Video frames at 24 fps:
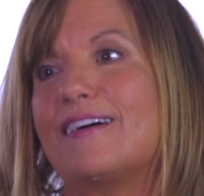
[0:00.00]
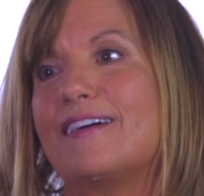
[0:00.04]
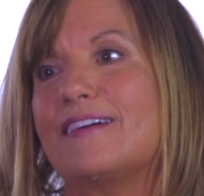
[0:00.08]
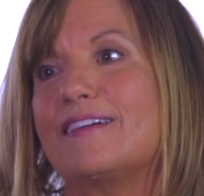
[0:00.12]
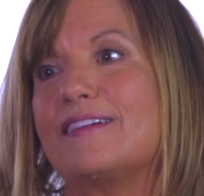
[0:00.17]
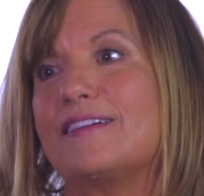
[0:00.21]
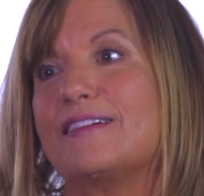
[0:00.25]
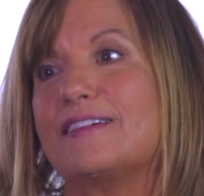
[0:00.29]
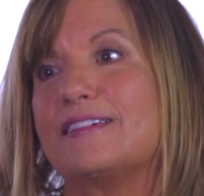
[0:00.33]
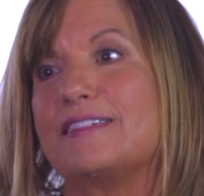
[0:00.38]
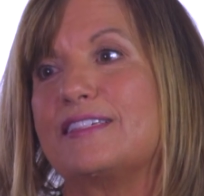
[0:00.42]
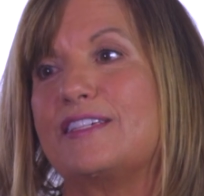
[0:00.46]

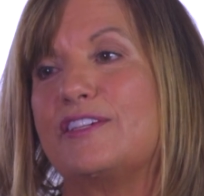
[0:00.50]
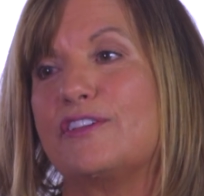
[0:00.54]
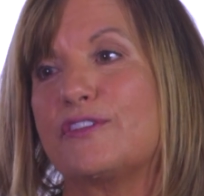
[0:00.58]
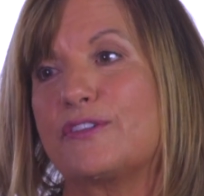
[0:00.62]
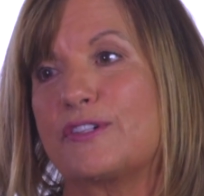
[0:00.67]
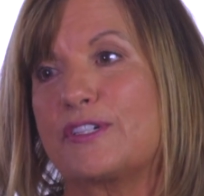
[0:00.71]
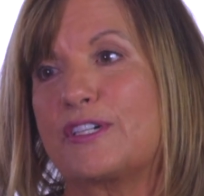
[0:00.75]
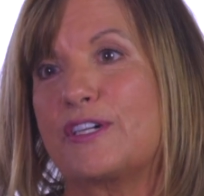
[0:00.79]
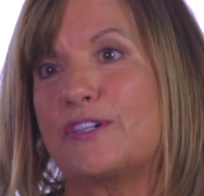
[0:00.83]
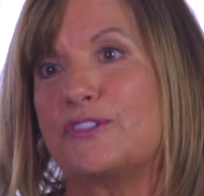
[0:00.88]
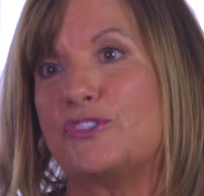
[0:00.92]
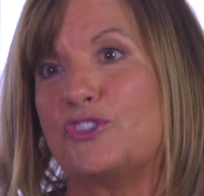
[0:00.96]
A
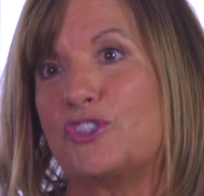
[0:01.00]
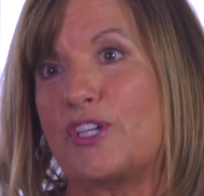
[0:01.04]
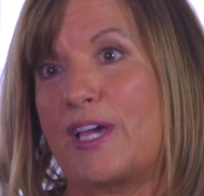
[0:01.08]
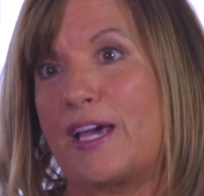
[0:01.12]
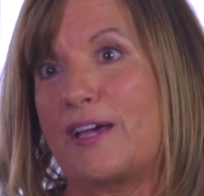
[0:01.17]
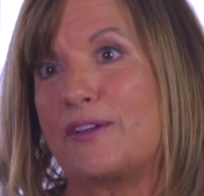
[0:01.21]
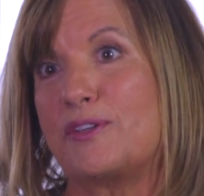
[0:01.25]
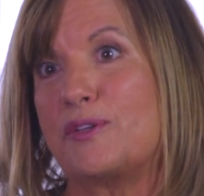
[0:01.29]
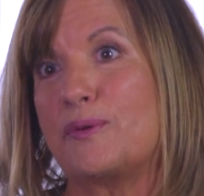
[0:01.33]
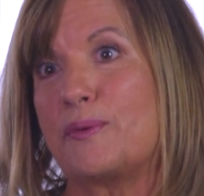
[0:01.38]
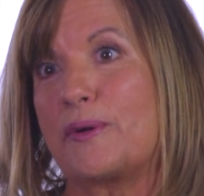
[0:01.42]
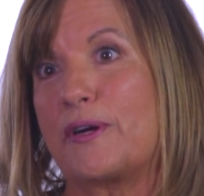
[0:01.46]
year ago,
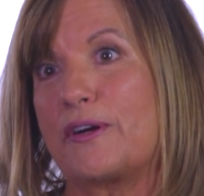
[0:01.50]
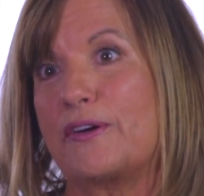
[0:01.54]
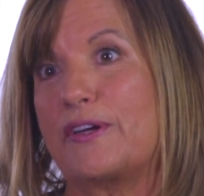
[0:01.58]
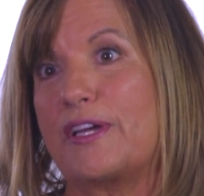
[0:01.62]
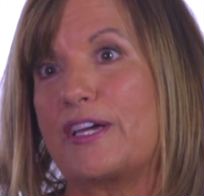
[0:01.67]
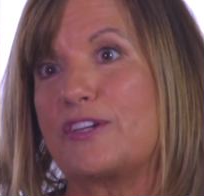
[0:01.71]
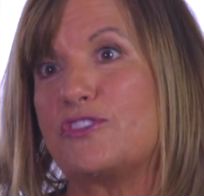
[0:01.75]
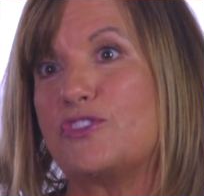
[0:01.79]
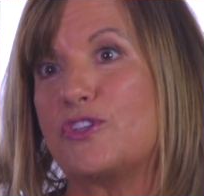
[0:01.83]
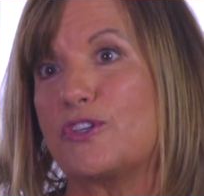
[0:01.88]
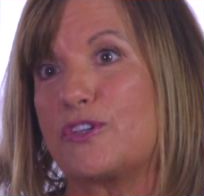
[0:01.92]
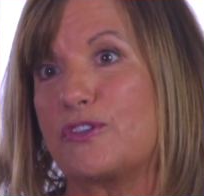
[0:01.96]
January,
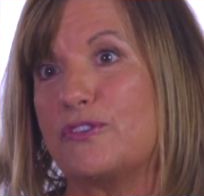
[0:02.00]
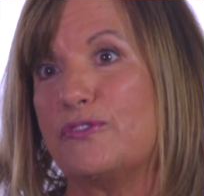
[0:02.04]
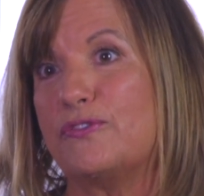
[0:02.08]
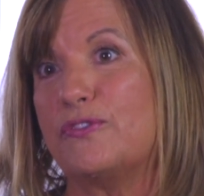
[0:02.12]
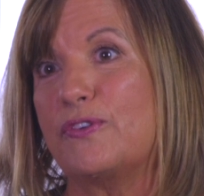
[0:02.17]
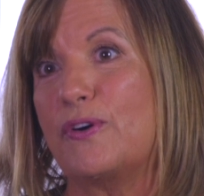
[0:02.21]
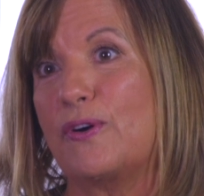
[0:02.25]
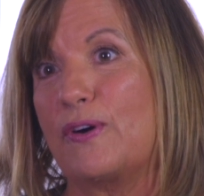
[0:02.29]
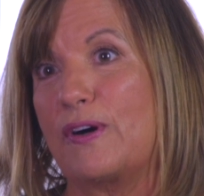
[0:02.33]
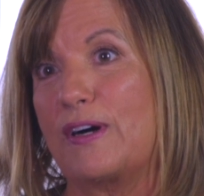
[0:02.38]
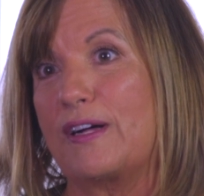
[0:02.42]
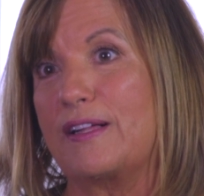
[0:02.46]
I took a
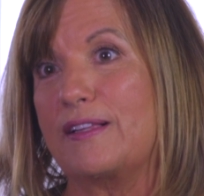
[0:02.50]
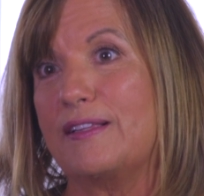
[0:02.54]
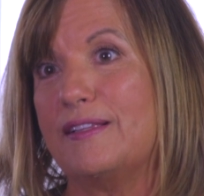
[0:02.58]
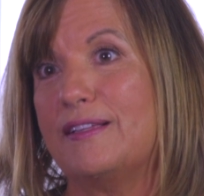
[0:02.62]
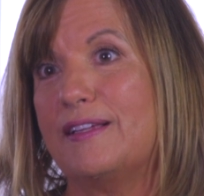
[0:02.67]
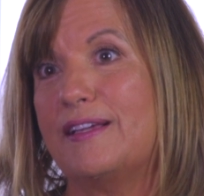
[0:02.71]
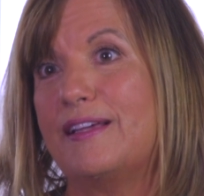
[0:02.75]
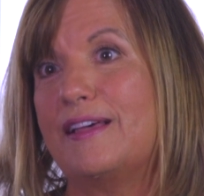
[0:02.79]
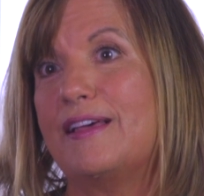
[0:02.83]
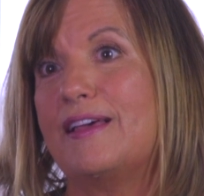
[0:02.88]
fall,